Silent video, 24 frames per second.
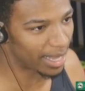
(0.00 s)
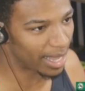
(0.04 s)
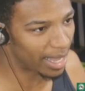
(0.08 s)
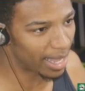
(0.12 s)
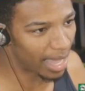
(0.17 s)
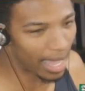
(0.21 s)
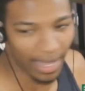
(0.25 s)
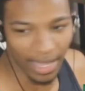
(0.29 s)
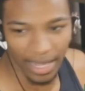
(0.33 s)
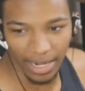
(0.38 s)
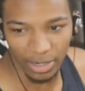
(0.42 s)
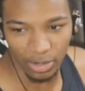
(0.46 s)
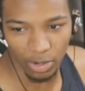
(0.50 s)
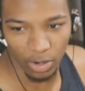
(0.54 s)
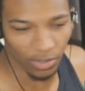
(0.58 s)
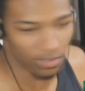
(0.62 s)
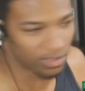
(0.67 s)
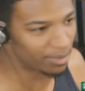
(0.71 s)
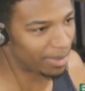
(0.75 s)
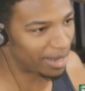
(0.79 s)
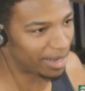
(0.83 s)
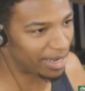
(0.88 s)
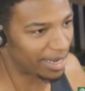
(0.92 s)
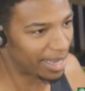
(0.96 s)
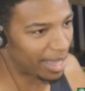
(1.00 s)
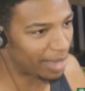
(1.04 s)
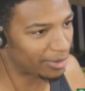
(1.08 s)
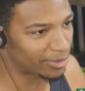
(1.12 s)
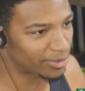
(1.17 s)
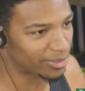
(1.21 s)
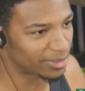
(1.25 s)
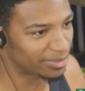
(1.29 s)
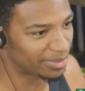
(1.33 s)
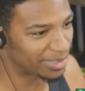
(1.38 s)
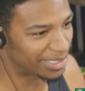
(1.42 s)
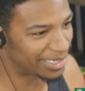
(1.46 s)
I, I, I gotta call somebody out
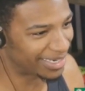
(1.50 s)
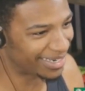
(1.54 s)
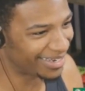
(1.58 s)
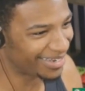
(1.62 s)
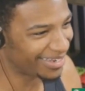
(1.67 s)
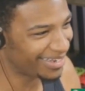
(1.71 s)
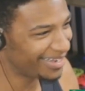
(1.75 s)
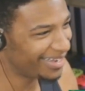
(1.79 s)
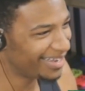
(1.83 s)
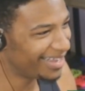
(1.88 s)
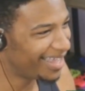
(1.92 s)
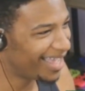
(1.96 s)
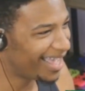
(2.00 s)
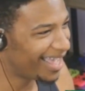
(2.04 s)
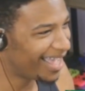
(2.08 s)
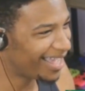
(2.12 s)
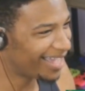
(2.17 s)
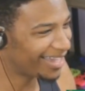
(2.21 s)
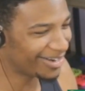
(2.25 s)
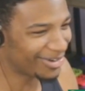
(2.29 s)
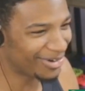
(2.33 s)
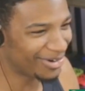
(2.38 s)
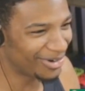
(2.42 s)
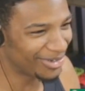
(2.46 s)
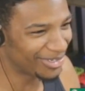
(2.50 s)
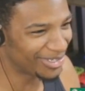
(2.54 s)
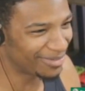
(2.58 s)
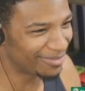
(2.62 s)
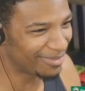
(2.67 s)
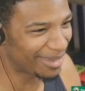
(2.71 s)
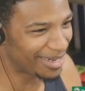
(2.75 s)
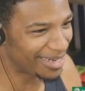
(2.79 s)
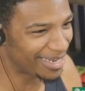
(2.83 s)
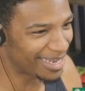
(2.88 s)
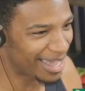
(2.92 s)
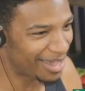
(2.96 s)
on some shit. I gotta call
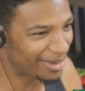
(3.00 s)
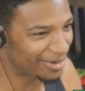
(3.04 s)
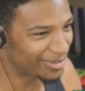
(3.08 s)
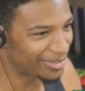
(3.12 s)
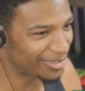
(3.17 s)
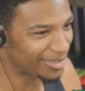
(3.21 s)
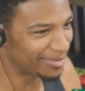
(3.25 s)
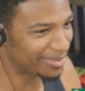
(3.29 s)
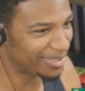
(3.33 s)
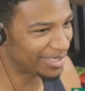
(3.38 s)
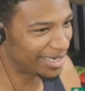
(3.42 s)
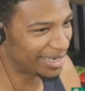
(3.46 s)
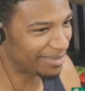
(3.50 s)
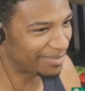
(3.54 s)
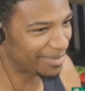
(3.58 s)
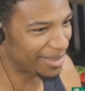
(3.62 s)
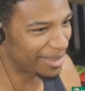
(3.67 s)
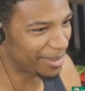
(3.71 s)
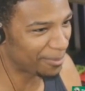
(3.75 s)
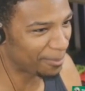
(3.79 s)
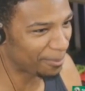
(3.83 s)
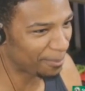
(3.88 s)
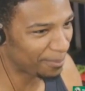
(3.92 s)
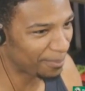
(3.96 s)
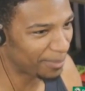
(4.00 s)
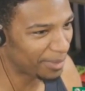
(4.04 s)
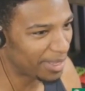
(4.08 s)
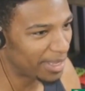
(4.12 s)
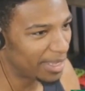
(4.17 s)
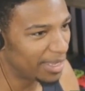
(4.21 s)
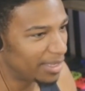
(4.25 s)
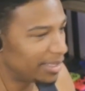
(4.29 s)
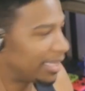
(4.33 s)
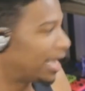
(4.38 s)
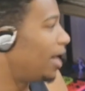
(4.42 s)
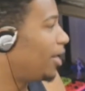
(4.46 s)
somebody out on some shit, man.
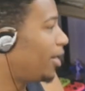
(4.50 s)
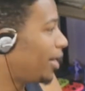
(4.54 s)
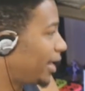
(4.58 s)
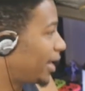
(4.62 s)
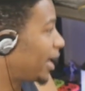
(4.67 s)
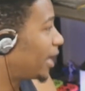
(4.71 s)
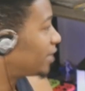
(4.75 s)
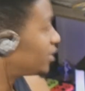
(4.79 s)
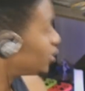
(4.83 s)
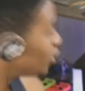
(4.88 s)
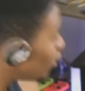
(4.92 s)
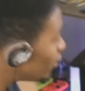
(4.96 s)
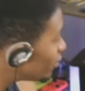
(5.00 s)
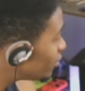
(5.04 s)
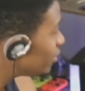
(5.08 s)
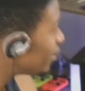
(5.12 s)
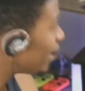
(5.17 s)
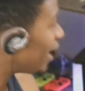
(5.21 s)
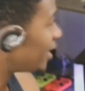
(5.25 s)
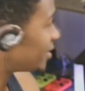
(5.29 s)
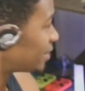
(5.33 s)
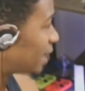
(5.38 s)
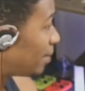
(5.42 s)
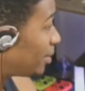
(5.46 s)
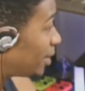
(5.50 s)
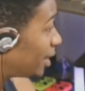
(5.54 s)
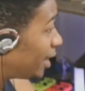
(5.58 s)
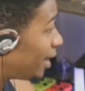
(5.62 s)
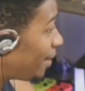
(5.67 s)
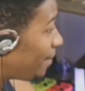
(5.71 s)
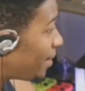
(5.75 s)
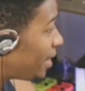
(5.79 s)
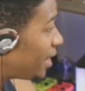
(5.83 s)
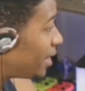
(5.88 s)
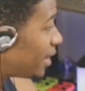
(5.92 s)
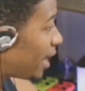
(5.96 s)
Now, like I told you guys, I'm
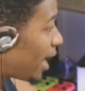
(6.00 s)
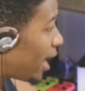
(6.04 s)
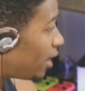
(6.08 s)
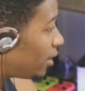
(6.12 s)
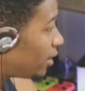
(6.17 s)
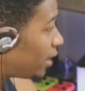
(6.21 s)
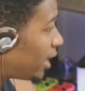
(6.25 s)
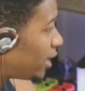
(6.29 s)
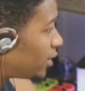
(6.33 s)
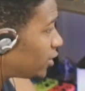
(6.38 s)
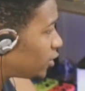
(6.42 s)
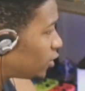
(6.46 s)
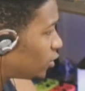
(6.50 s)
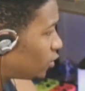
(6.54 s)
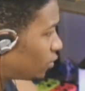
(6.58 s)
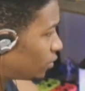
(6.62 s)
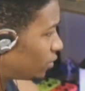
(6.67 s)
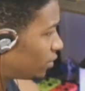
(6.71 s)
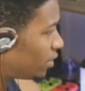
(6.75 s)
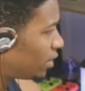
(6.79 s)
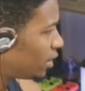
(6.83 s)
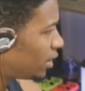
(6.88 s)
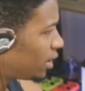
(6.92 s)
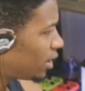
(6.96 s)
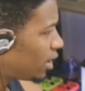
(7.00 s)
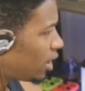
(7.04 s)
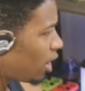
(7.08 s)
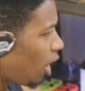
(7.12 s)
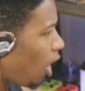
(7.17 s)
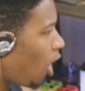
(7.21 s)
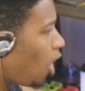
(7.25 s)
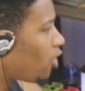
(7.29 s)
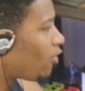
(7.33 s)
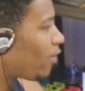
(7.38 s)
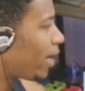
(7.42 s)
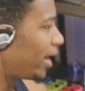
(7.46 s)
gonna be in LA soon.
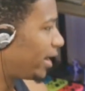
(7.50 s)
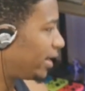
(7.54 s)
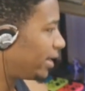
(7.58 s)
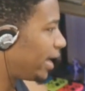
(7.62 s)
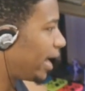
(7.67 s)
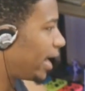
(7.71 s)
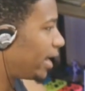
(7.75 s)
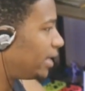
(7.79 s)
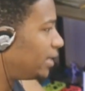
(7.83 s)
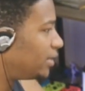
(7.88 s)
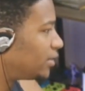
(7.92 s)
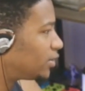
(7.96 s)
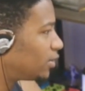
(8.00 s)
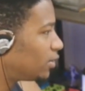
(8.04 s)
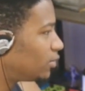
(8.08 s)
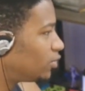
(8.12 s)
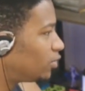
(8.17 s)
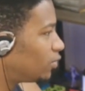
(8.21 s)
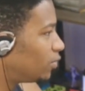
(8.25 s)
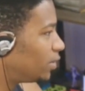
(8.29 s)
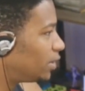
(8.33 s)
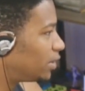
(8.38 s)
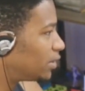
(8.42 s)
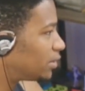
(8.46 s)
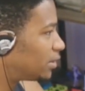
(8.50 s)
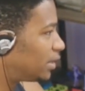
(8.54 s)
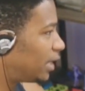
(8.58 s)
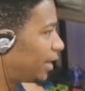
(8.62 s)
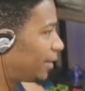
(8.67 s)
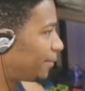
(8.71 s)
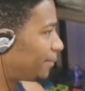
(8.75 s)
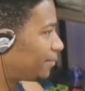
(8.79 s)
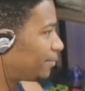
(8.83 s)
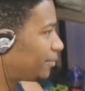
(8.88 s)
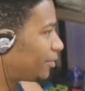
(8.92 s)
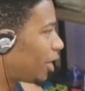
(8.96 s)
All right, yeah, he's still doing this
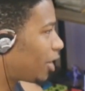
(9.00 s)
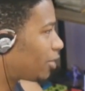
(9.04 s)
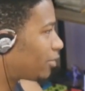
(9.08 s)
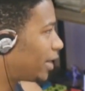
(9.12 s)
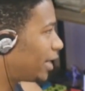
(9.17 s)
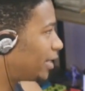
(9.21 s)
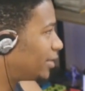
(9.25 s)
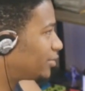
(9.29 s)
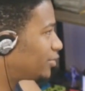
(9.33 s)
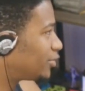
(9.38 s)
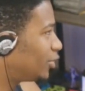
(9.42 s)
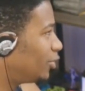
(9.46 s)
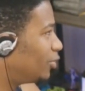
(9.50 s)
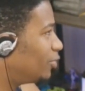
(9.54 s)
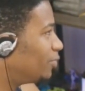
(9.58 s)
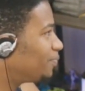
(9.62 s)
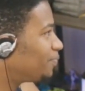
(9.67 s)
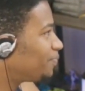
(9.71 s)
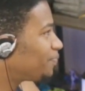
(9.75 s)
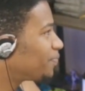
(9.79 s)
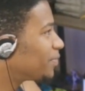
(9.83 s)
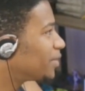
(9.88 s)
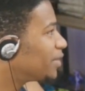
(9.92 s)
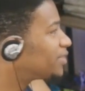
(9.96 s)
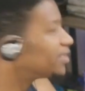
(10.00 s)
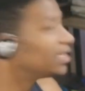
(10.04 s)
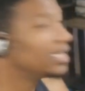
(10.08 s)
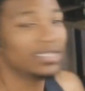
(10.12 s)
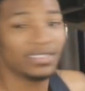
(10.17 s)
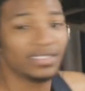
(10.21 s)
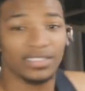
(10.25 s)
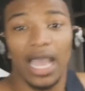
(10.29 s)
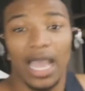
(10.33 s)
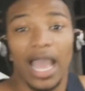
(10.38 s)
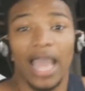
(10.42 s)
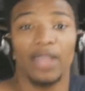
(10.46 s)
thing. All right, so
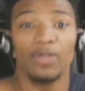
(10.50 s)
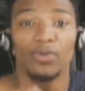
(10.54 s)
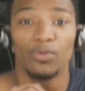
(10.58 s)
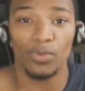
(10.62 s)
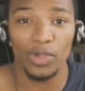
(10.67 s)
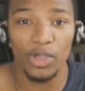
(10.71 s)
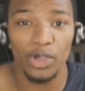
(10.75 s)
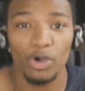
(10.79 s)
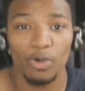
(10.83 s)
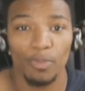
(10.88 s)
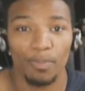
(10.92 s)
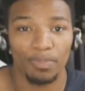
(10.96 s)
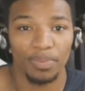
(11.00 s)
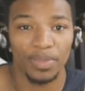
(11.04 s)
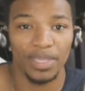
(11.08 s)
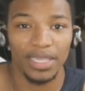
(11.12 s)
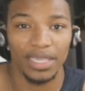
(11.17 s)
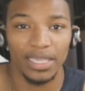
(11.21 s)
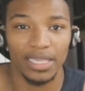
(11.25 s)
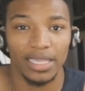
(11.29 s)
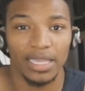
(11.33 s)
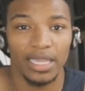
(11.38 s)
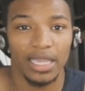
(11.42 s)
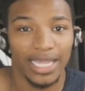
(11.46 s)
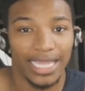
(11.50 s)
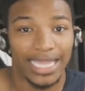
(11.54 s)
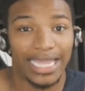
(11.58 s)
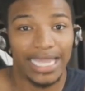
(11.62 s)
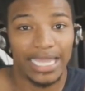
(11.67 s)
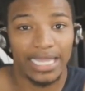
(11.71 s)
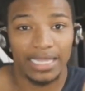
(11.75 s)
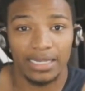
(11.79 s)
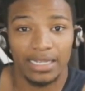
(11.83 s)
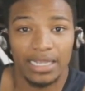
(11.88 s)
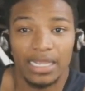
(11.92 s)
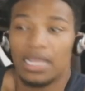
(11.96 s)
since I will be
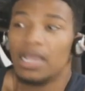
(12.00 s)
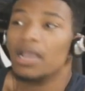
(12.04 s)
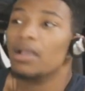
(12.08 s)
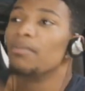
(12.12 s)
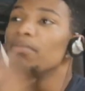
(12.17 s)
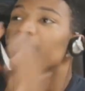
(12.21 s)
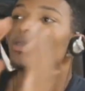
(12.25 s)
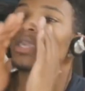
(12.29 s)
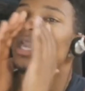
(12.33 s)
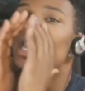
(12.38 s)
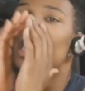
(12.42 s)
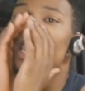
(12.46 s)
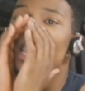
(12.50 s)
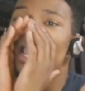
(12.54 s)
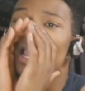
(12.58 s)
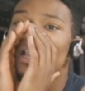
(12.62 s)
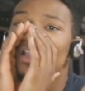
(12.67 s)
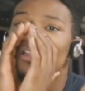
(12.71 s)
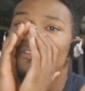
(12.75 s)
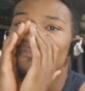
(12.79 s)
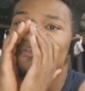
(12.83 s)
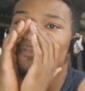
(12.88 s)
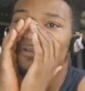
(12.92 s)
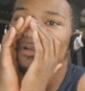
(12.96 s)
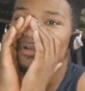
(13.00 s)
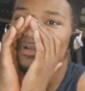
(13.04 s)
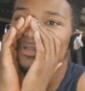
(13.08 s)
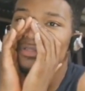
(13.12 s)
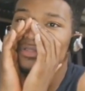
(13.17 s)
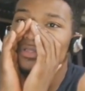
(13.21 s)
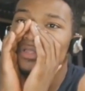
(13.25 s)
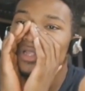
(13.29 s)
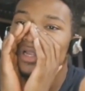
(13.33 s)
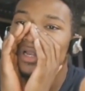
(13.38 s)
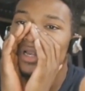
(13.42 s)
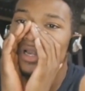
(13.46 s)
in
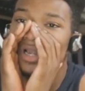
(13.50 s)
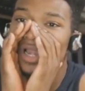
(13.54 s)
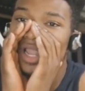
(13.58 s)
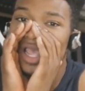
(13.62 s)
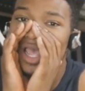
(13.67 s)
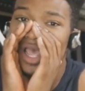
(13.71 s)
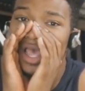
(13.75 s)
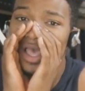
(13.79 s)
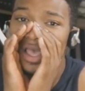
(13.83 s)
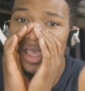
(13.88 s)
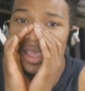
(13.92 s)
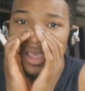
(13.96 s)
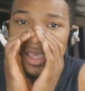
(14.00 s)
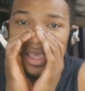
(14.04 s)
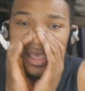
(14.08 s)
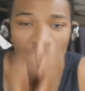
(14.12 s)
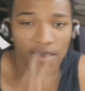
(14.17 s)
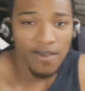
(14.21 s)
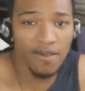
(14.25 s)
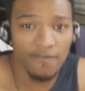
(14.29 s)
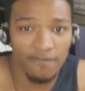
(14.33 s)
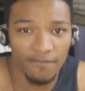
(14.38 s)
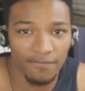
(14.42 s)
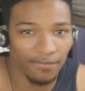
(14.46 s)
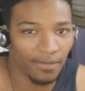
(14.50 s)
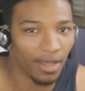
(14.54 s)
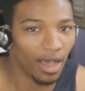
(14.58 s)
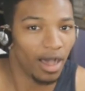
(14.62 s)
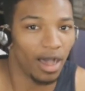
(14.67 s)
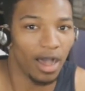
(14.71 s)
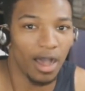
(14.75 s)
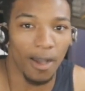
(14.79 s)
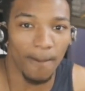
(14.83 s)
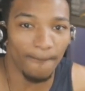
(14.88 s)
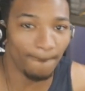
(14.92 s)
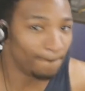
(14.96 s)
California love,
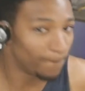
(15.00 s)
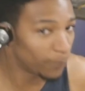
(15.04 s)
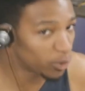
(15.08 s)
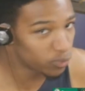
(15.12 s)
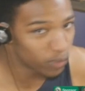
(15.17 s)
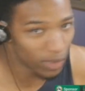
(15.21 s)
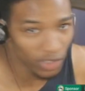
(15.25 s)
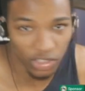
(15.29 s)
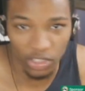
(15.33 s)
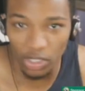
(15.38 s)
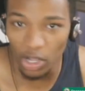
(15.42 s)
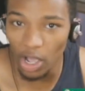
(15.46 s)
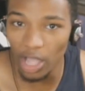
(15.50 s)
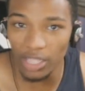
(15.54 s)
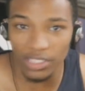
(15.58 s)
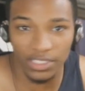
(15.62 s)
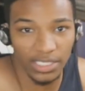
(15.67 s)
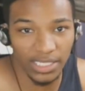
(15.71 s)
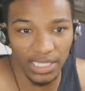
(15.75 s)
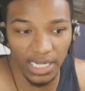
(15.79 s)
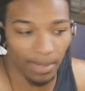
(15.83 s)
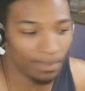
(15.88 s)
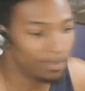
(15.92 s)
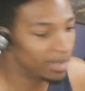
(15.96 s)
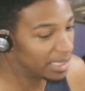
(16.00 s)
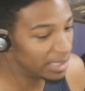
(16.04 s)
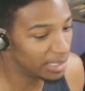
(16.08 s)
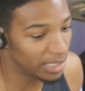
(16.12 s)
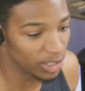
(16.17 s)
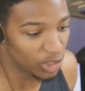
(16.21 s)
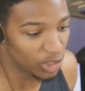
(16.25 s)
um, TwitchCon's gonna be